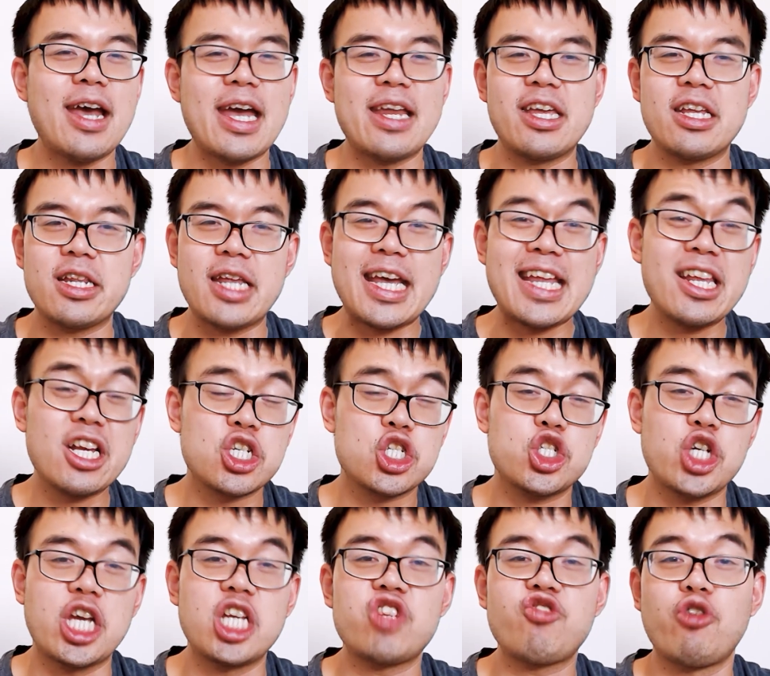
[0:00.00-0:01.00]
and in,
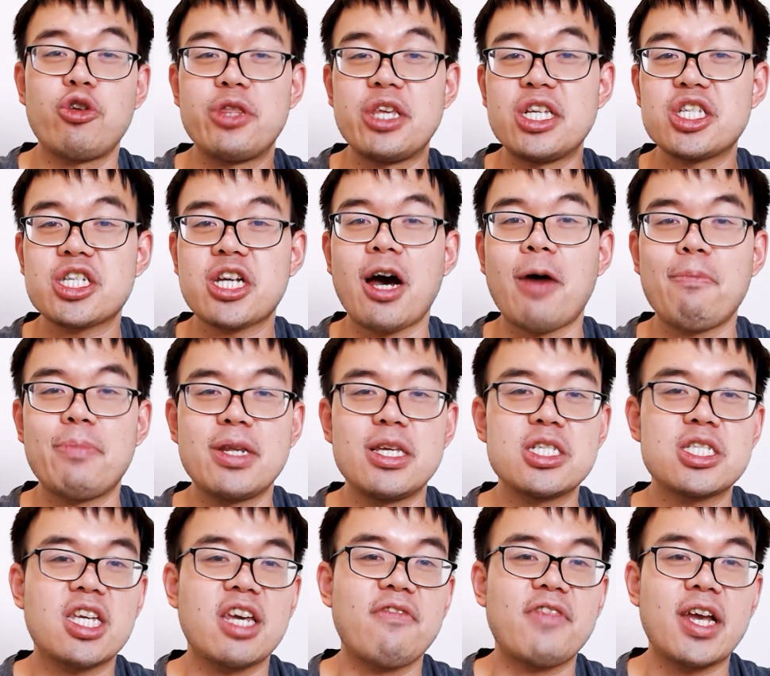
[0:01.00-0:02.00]
exchange for these
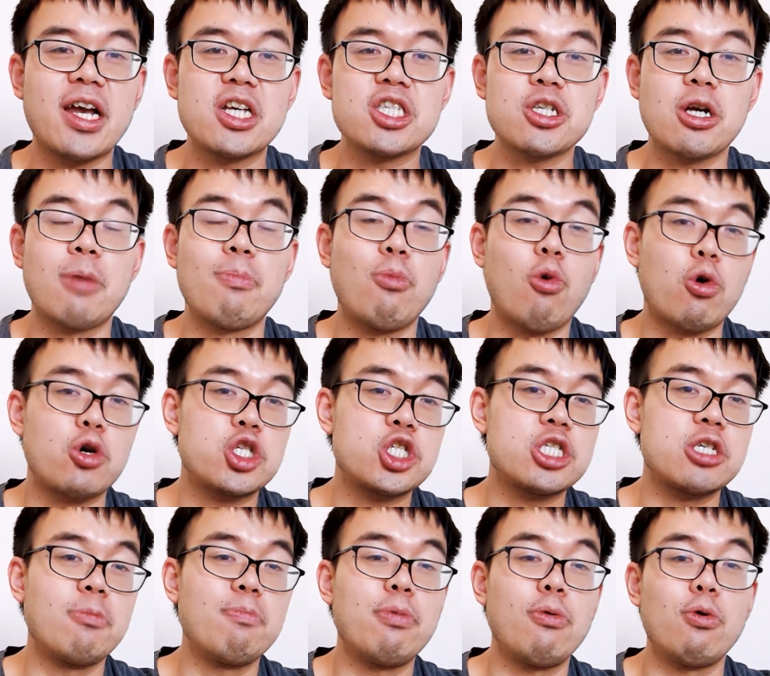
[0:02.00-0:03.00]
companies giving us a more
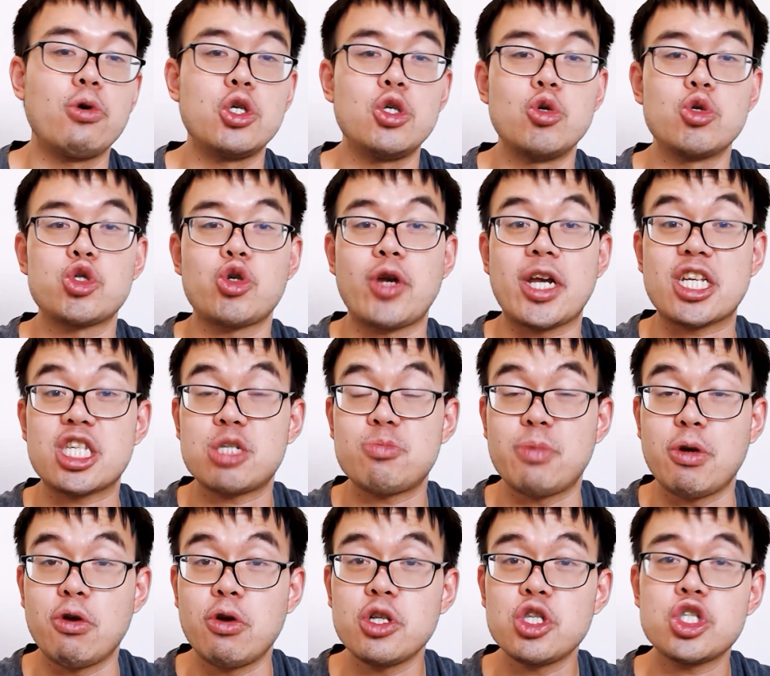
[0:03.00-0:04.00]
simple user
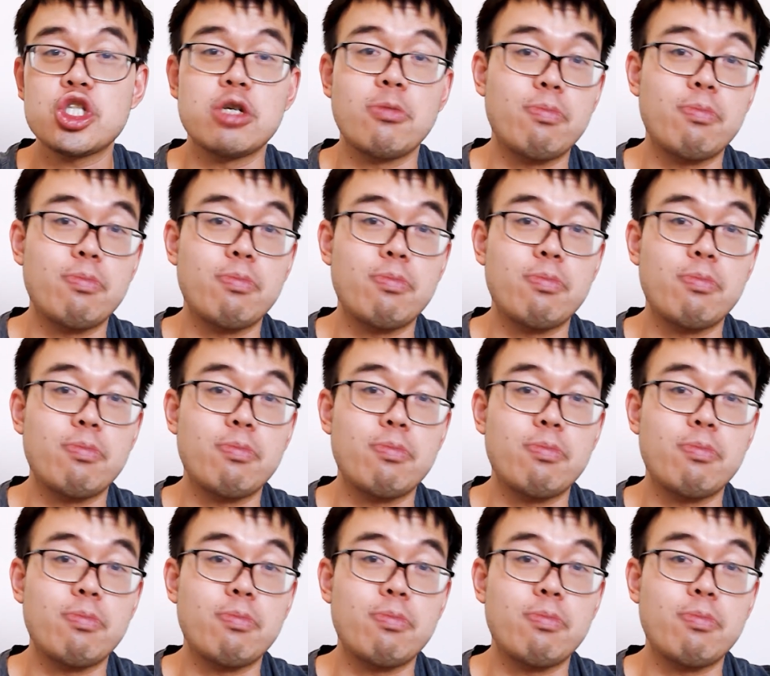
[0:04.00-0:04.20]
experience to